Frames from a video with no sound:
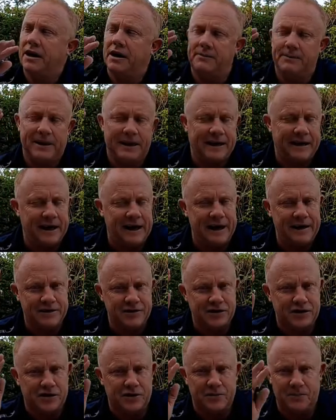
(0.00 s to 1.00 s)
It has
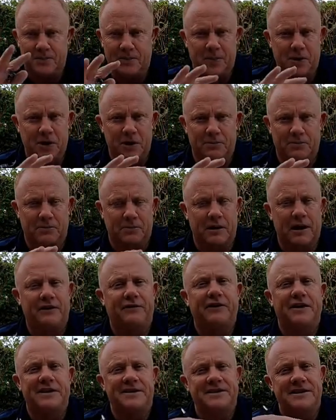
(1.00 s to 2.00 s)
superb
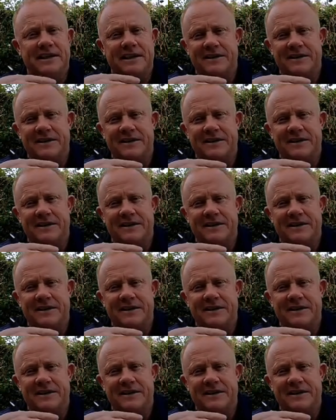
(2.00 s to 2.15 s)
graphics.